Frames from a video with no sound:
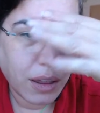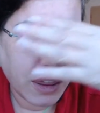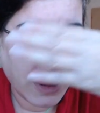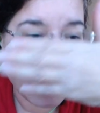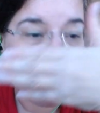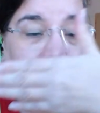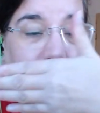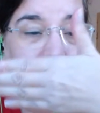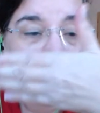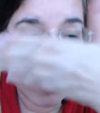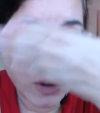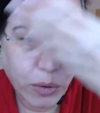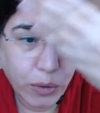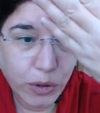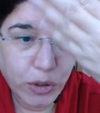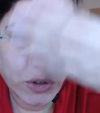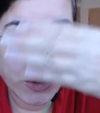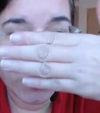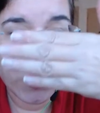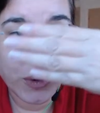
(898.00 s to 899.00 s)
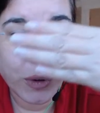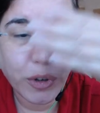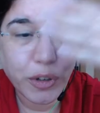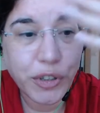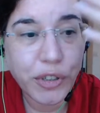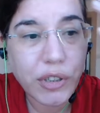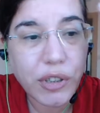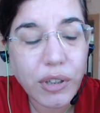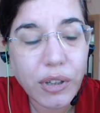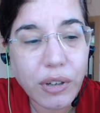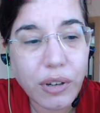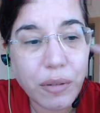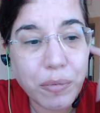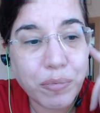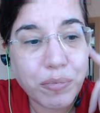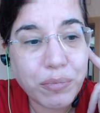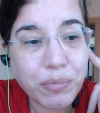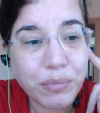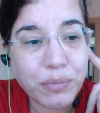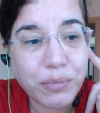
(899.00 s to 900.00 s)
the closed doors
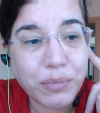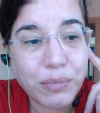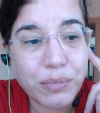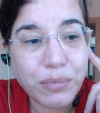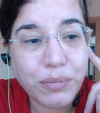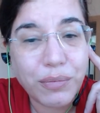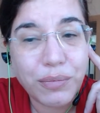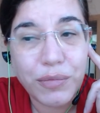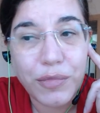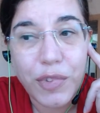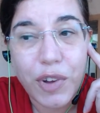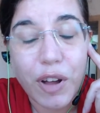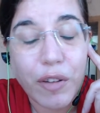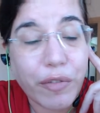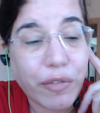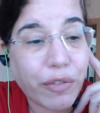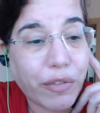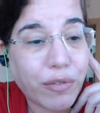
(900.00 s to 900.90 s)
of